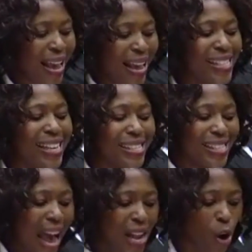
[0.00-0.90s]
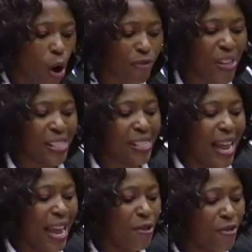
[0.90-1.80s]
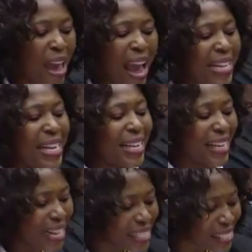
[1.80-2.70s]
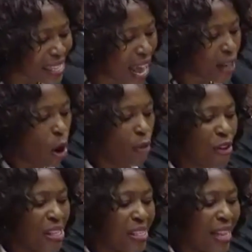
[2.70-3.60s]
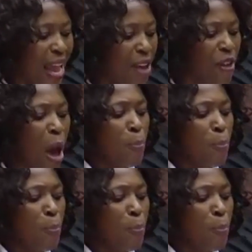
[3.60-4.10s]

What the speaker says: as a son of the slave and the grandson of a slave,